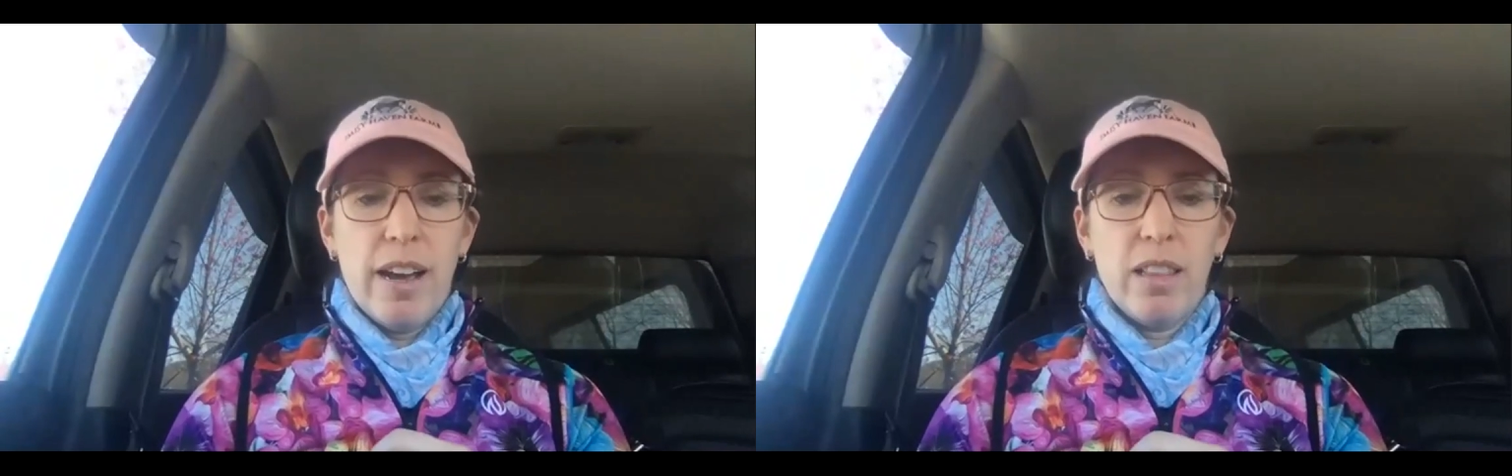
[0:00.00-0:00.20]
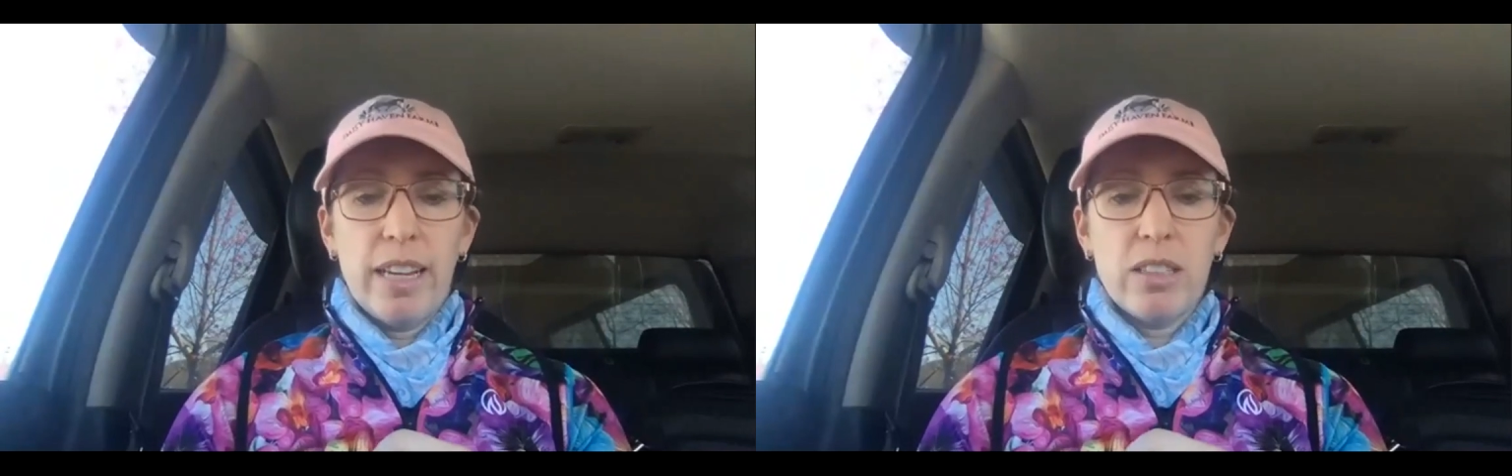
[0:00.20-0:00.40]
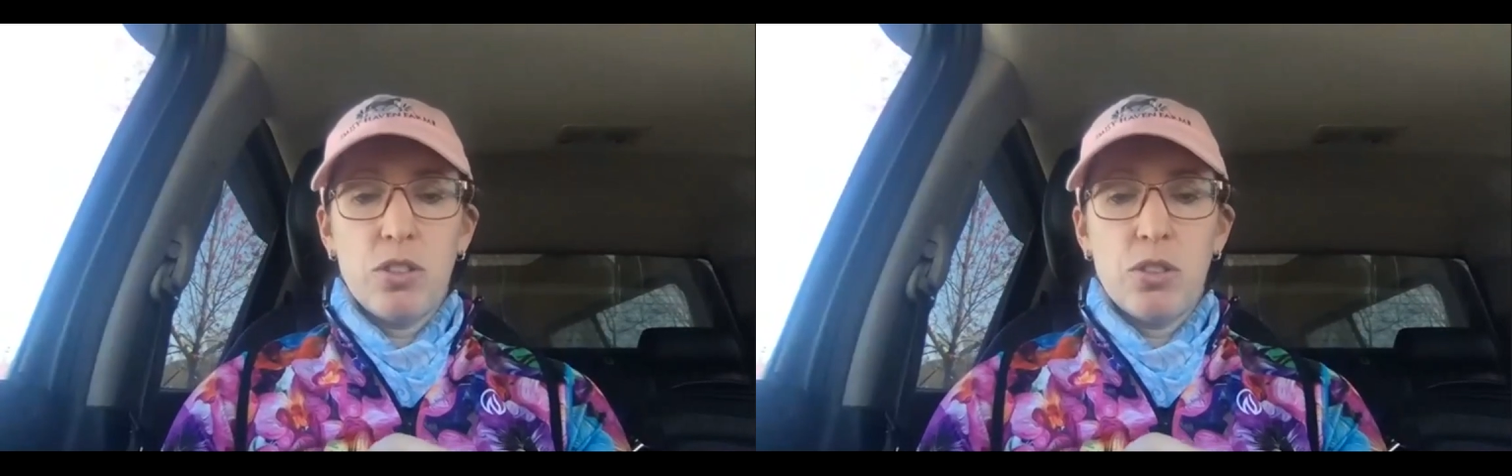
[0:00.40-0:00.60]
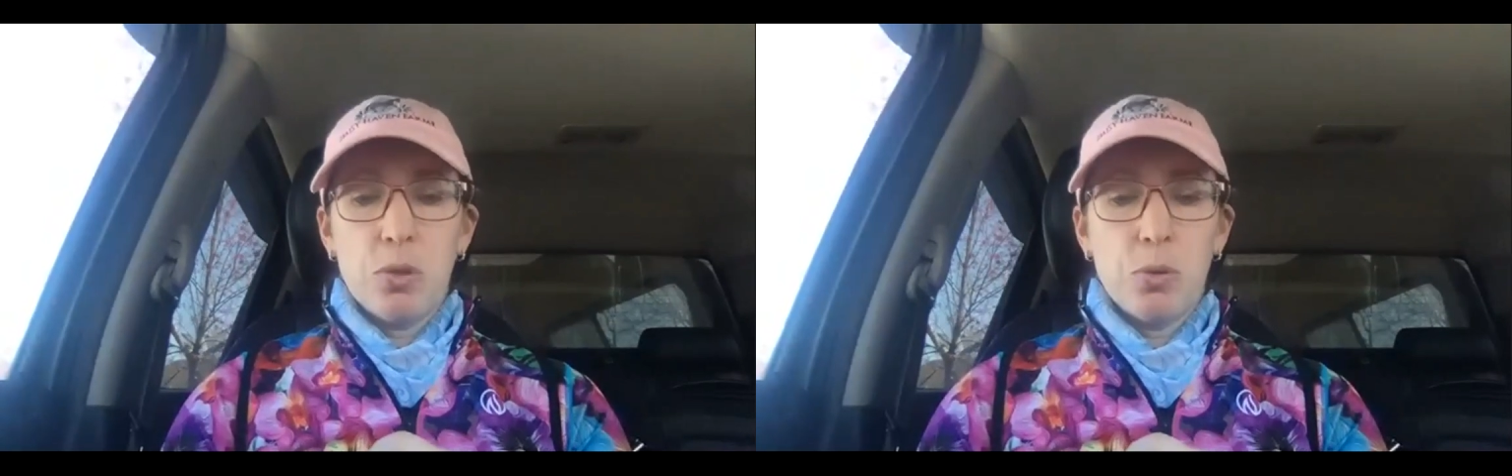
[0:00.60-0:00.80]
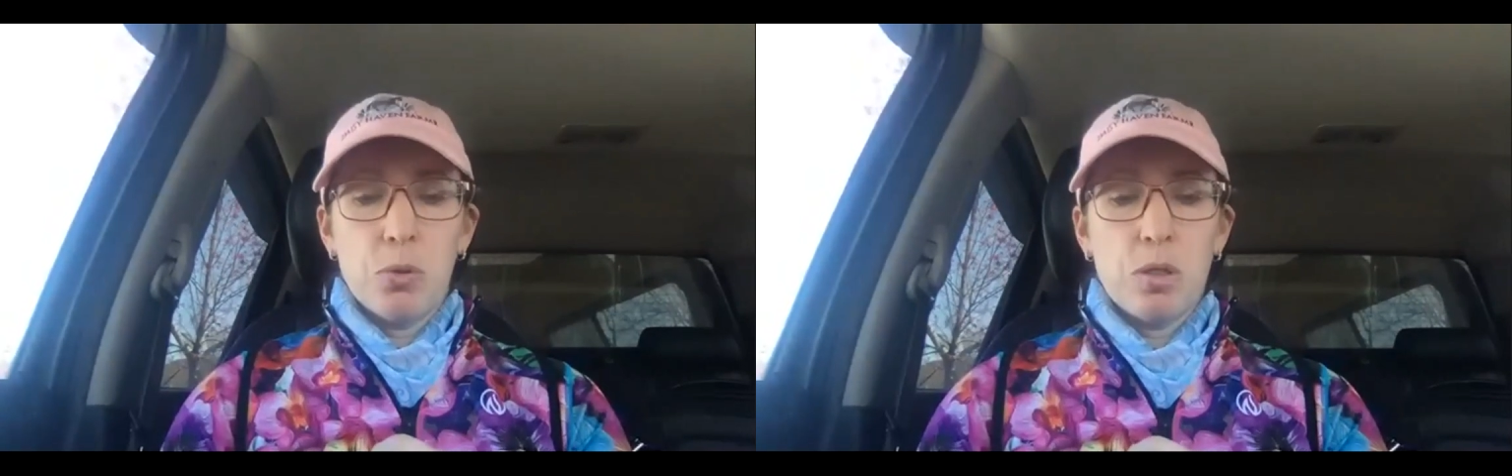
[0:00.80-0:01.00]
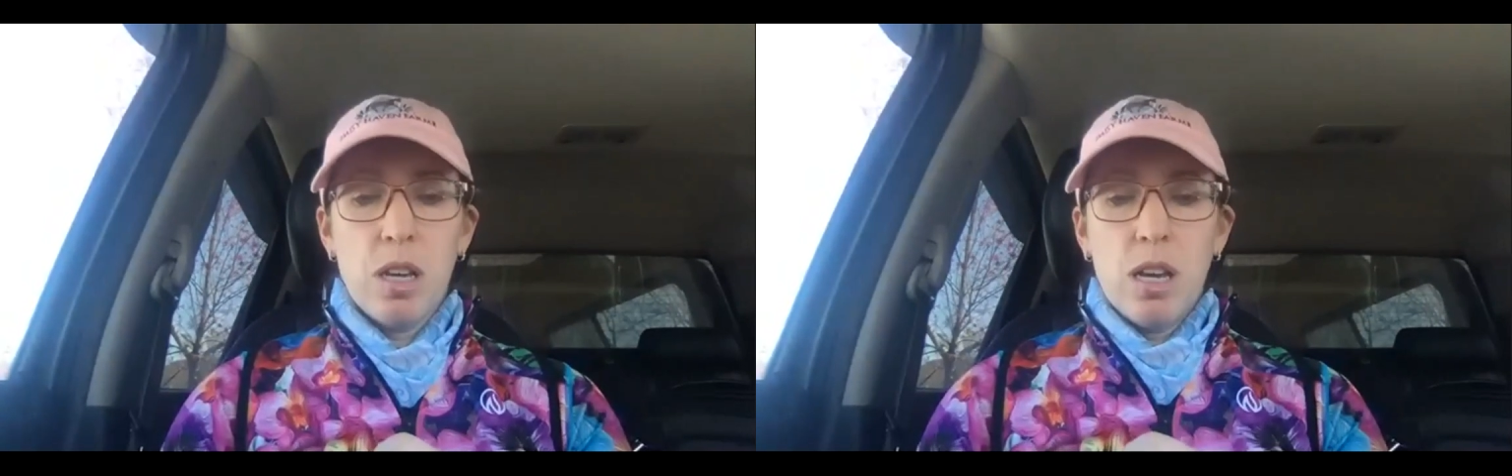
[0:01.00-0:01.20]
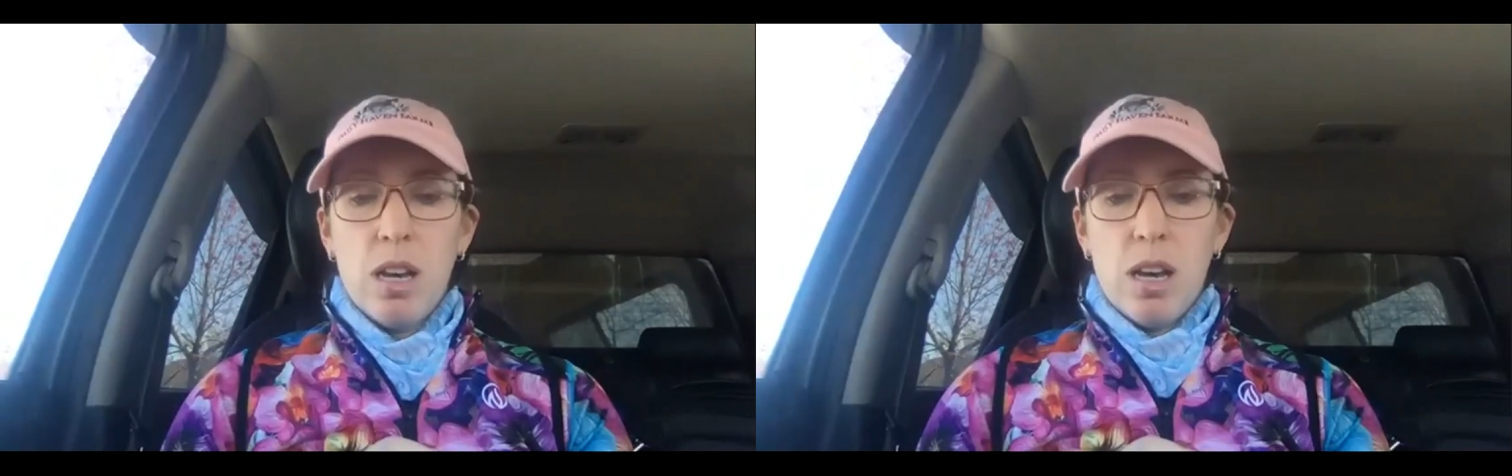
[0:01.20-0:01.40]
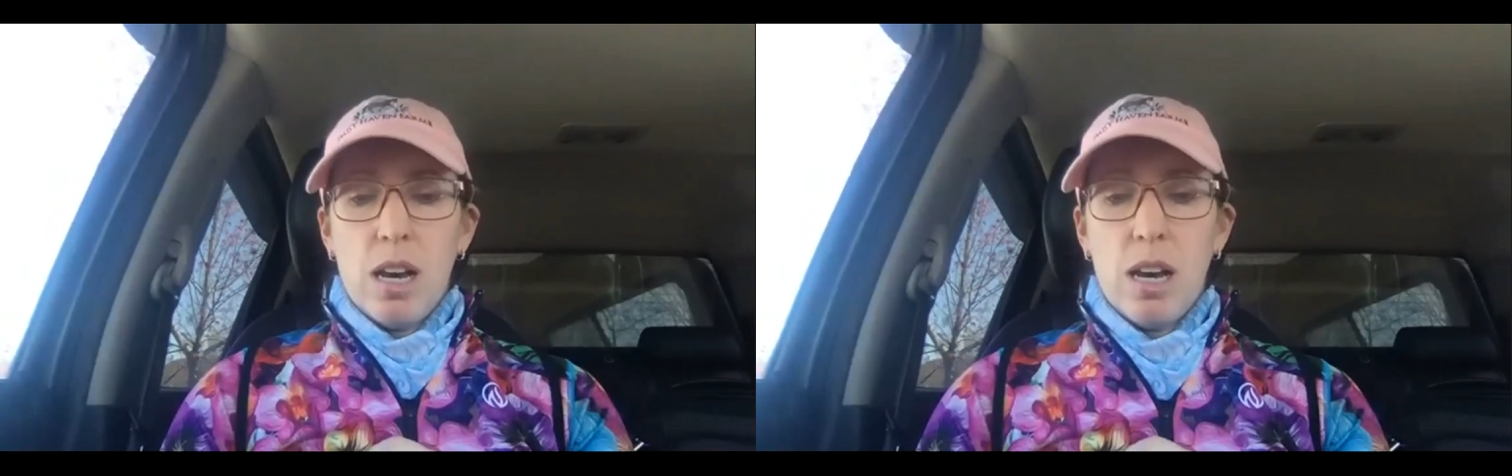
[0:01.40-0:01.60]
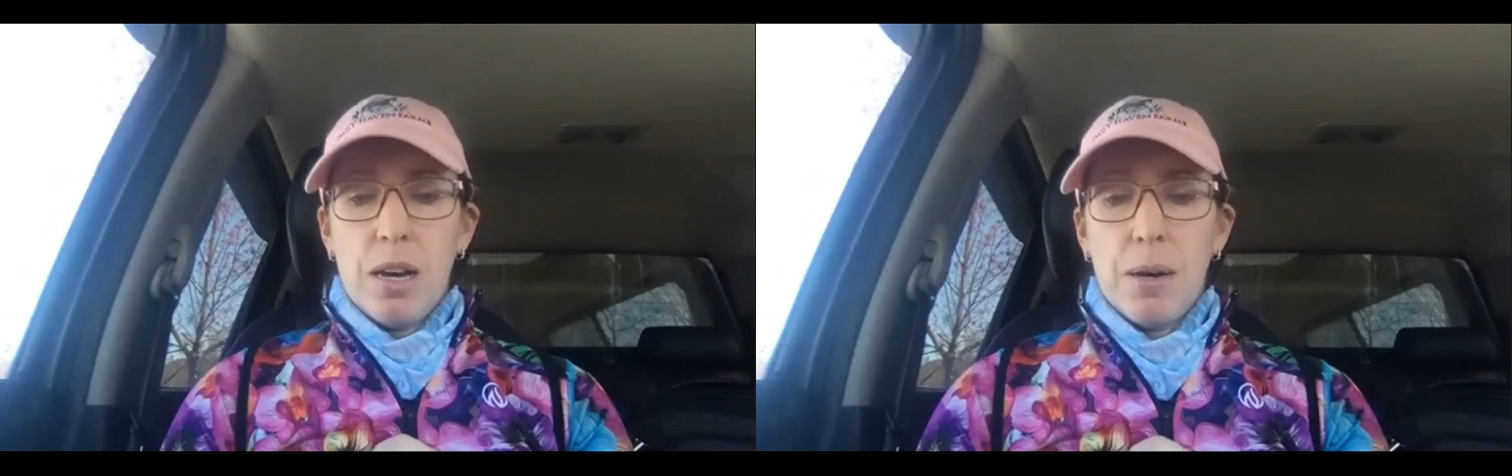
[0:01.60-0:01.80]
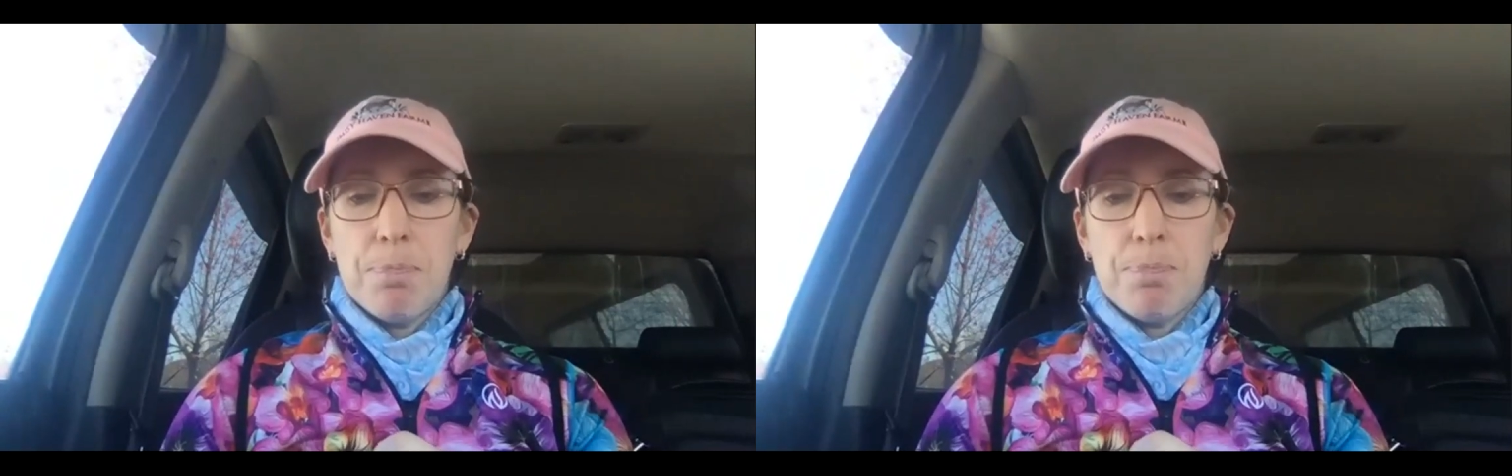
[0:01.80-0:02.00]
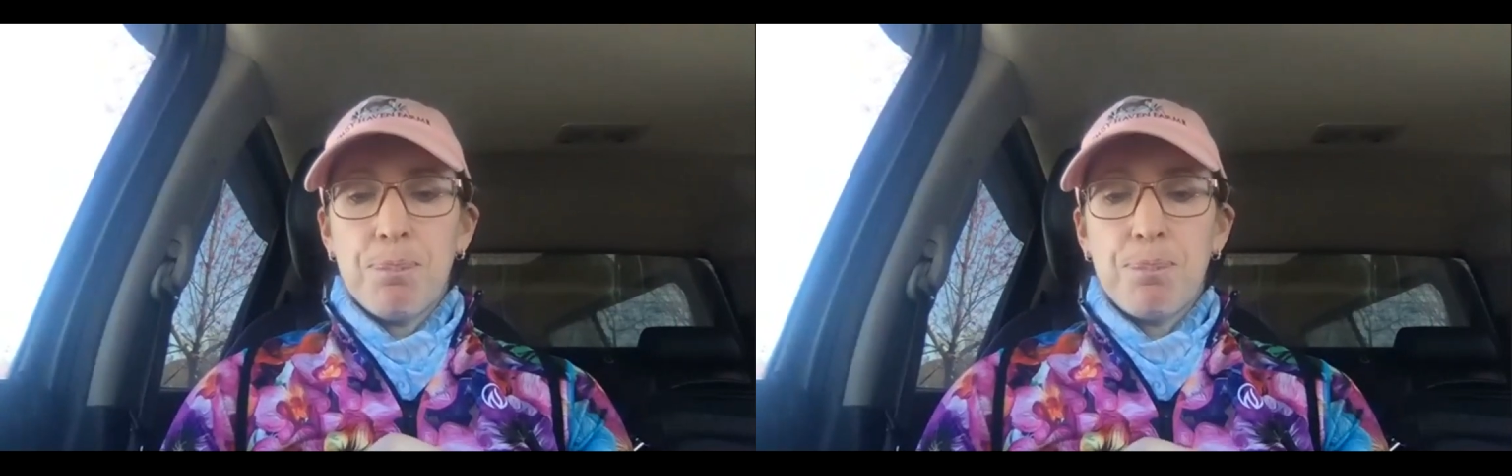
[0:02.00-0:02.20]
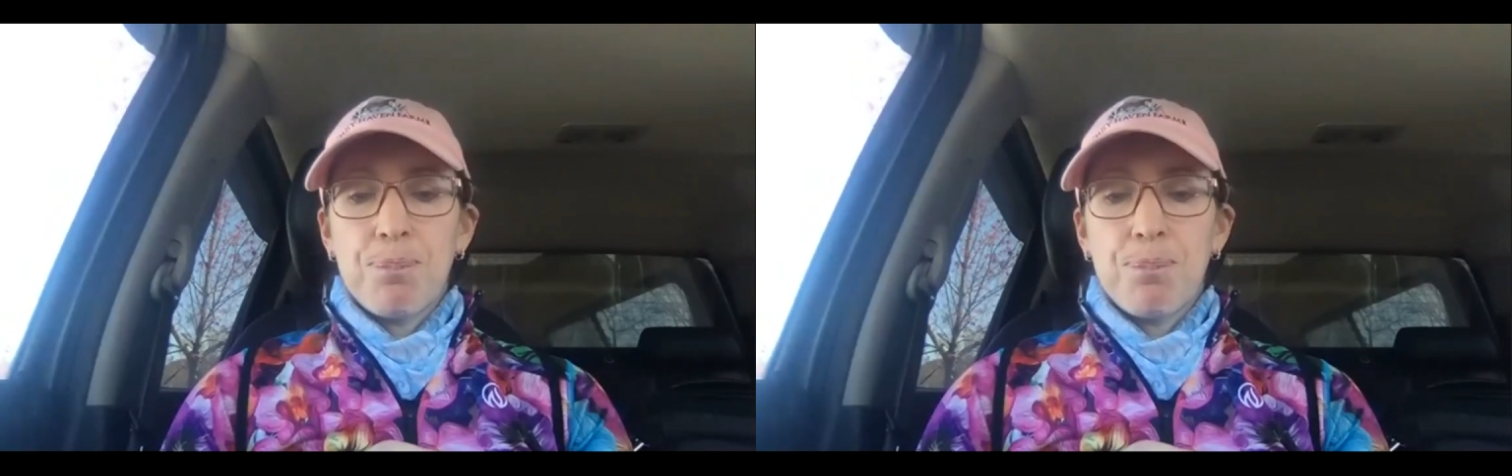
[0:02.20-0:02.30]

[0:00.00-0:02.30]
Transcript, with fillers: I like to use, um,